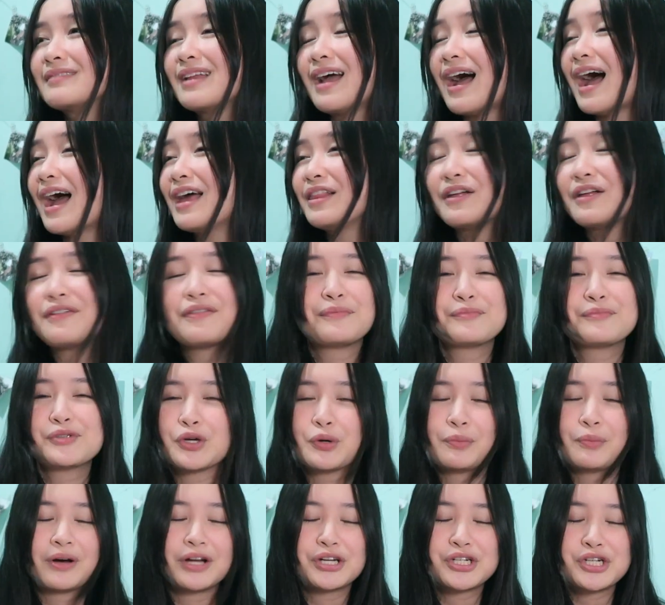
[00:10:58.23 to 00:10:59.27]
I love them so
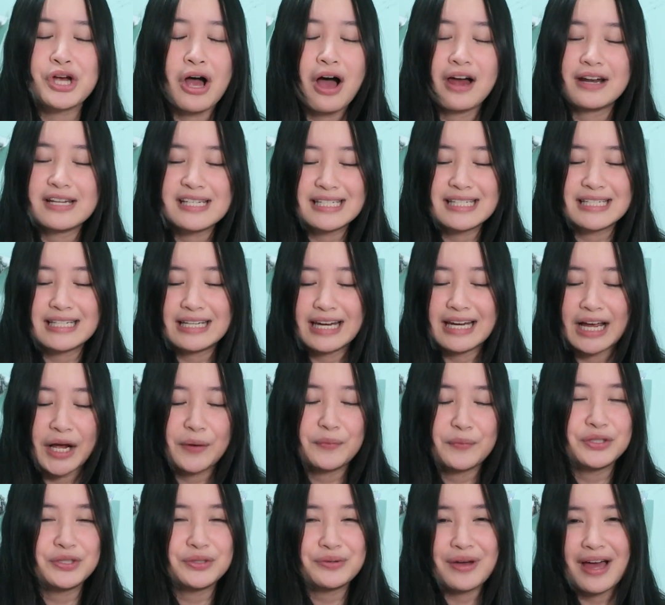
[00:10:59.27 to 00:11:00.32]
much, honestly. Like, I
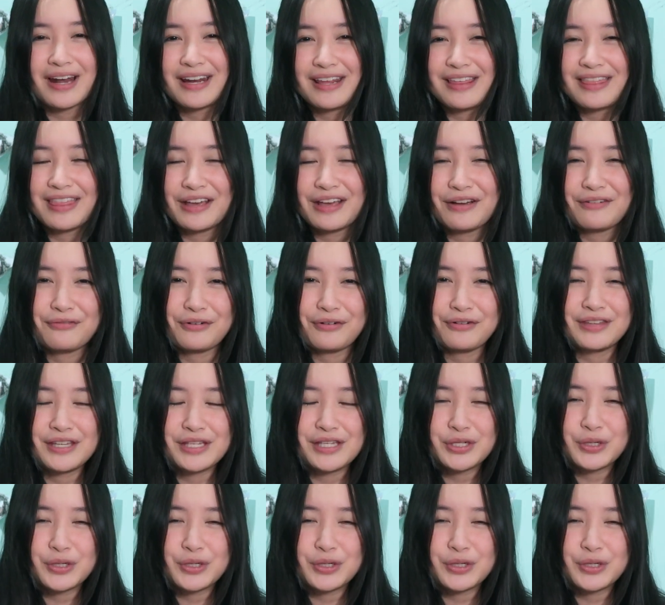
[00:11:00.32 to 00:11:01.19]
would do anything for these